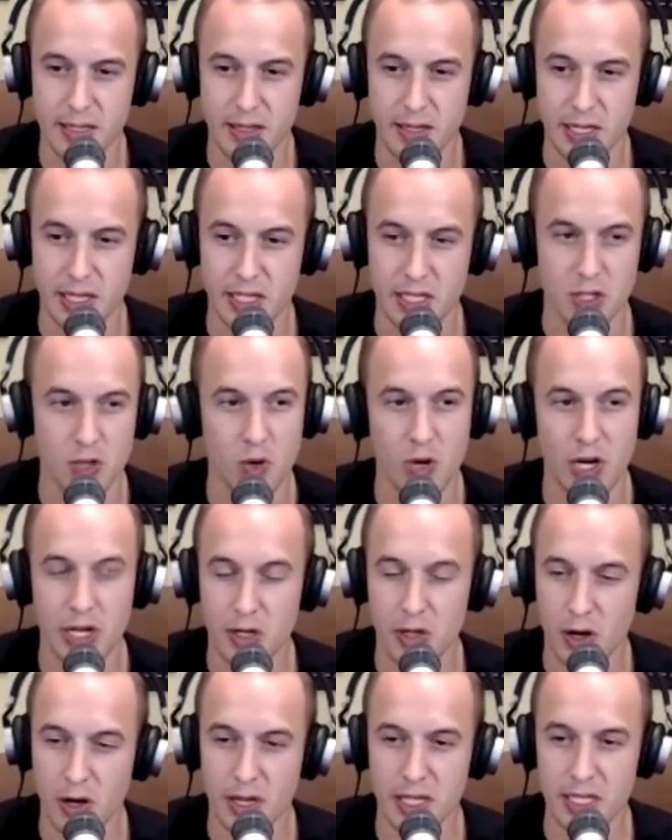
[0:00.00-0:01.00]
Like, it's a great
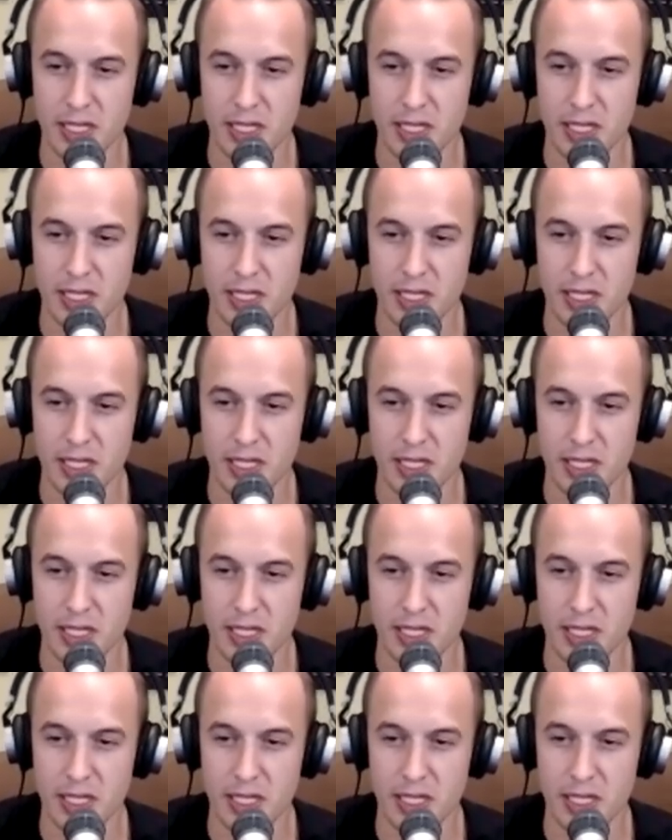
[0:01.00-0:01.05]
car